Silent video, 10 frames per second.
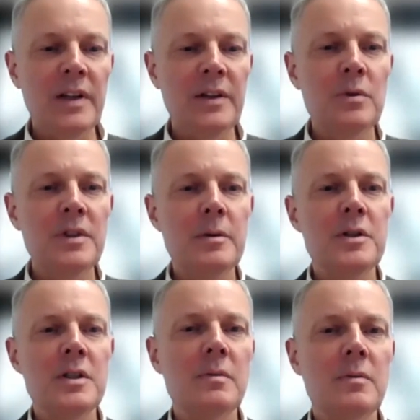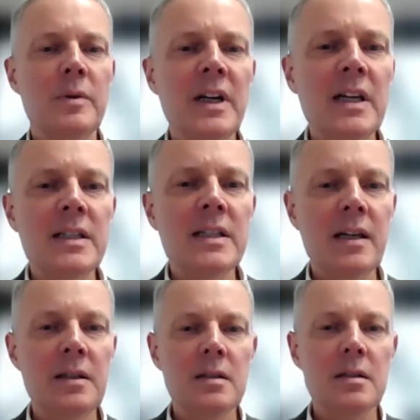I thought I would just quickly
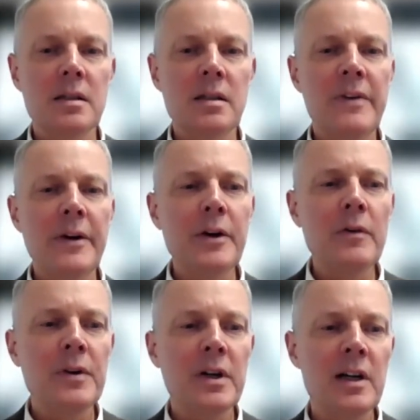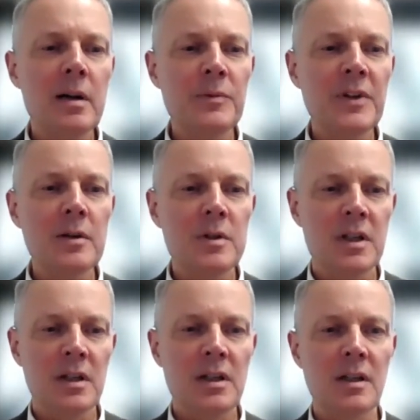say that it very often comes out
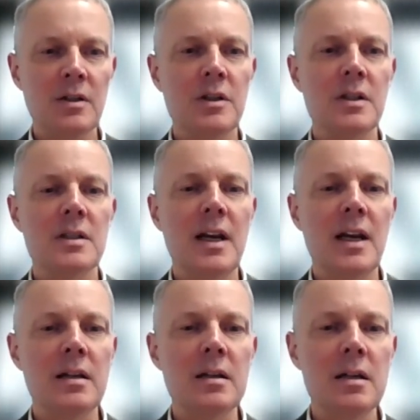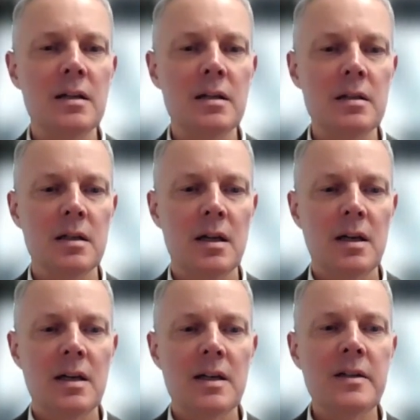in a culture scan that
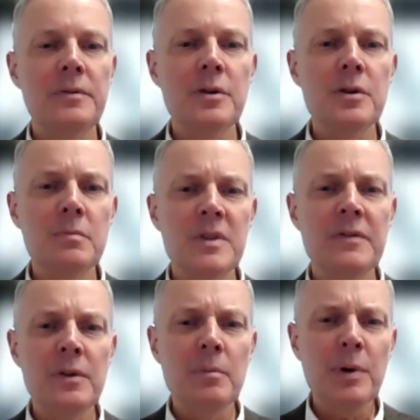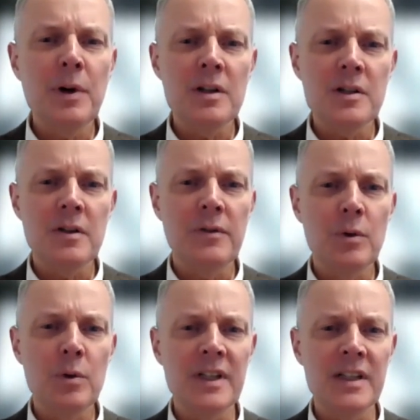different parts of
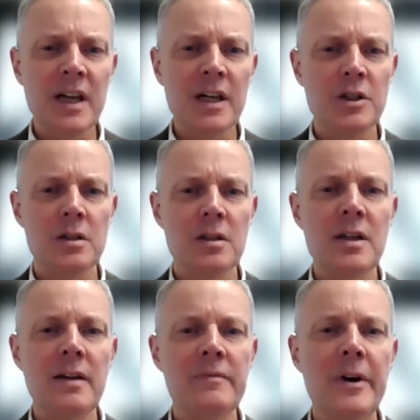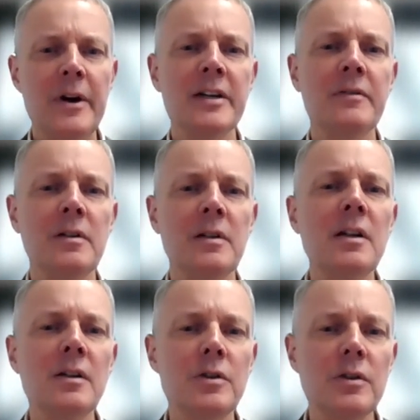the organisation have very different
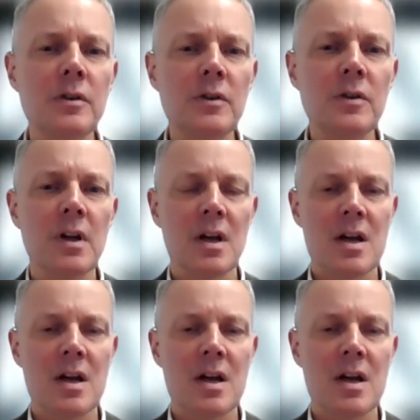cultures.